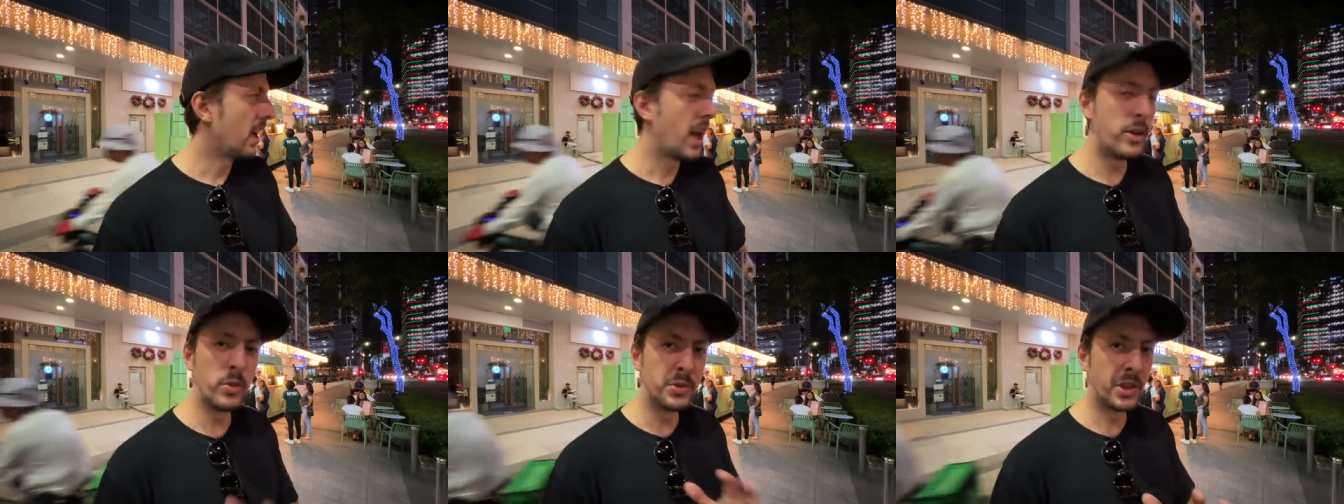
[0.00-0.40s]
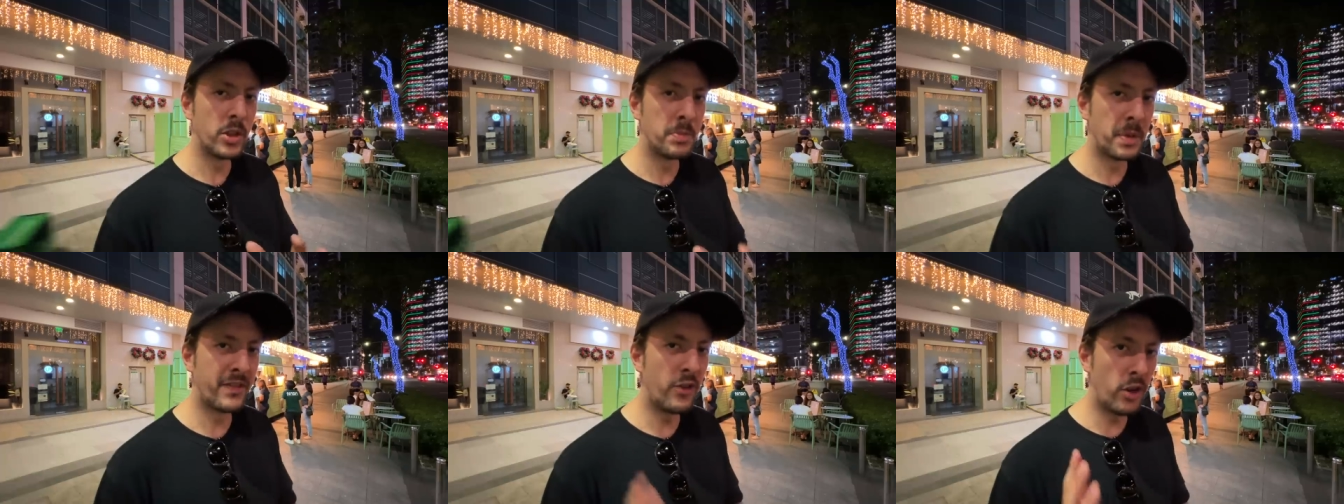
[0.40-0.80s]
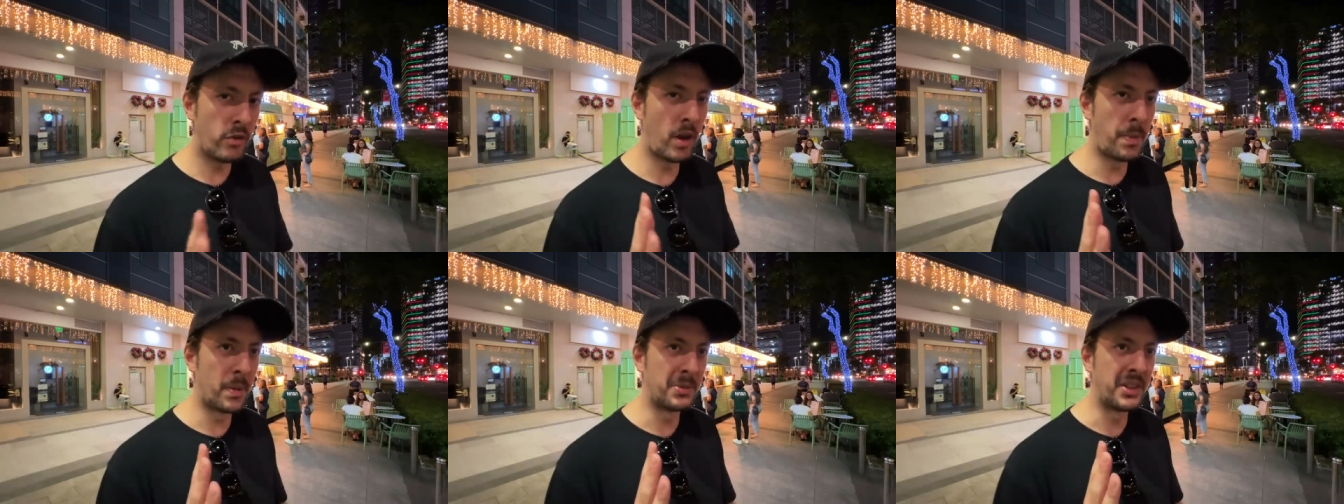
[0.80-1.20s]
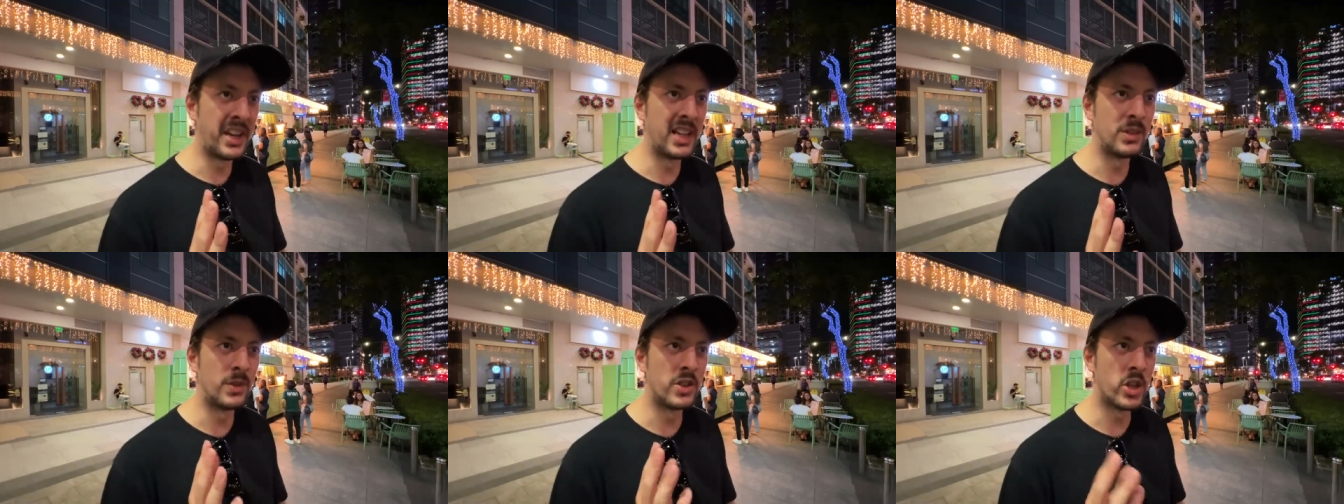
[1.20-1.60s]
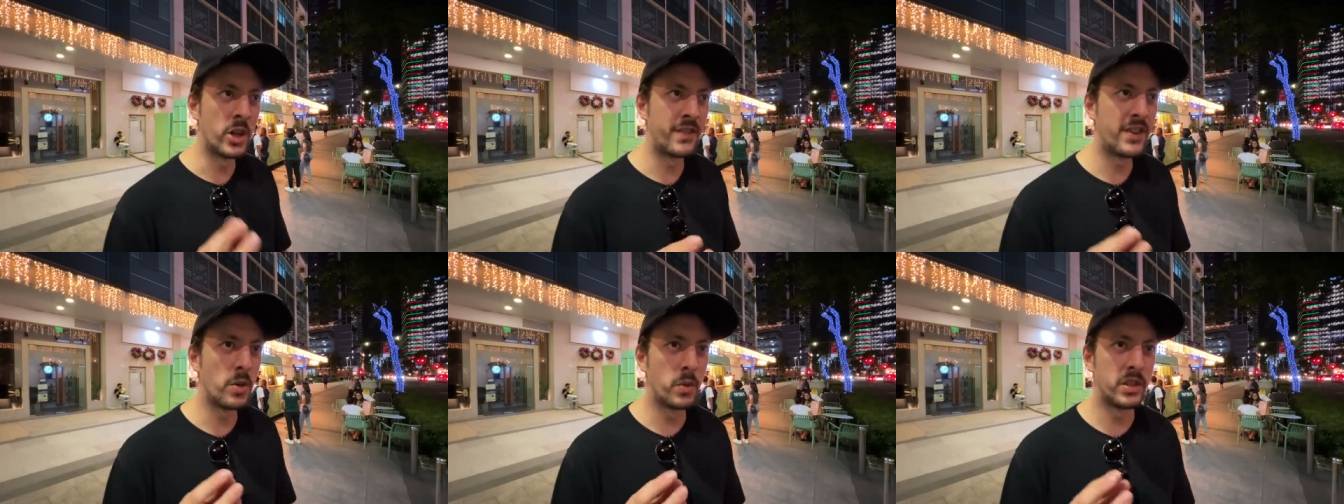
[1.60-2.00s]
And also, before I wrap up today's video,
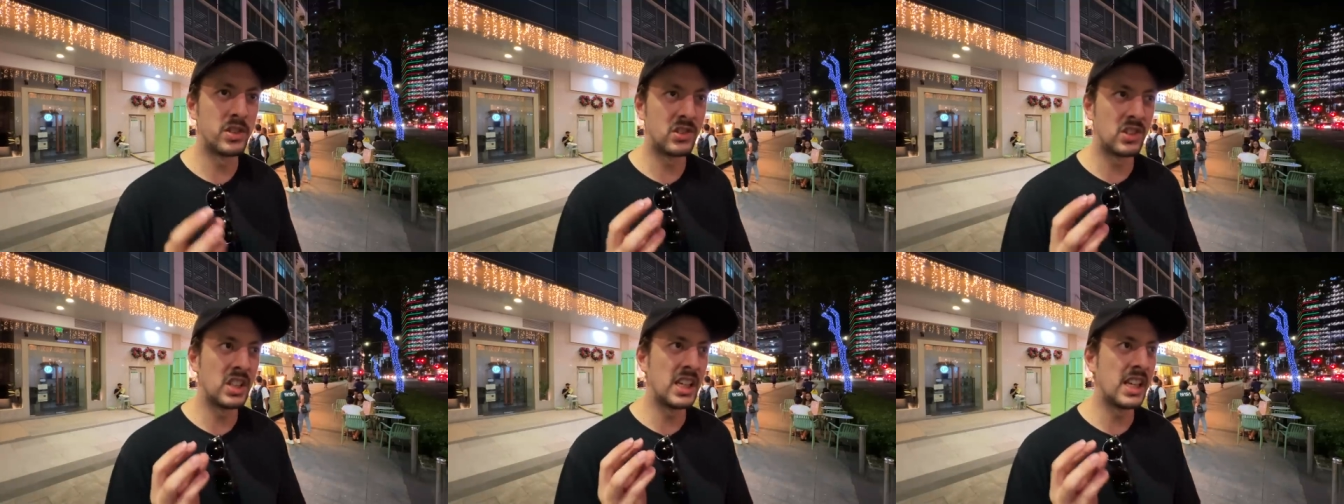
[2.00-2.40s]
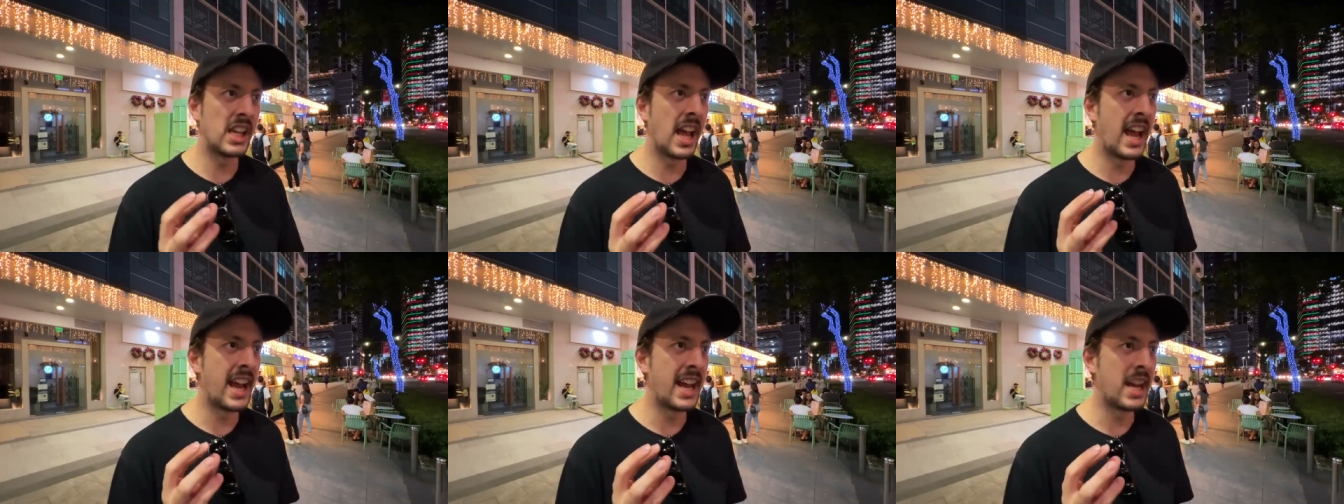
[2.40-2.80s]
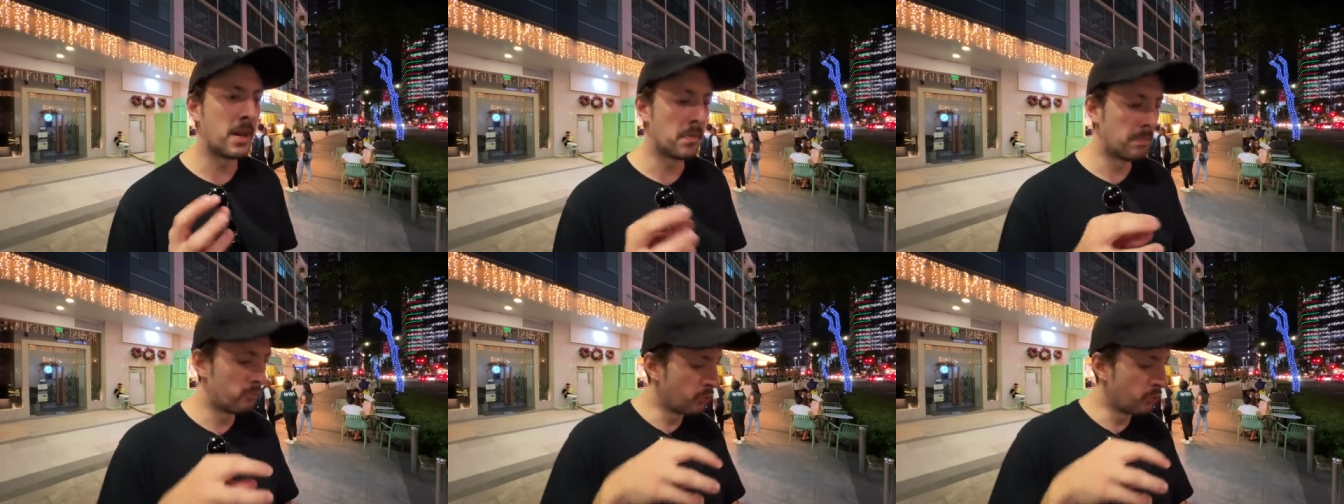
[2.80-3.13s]
if you want to see a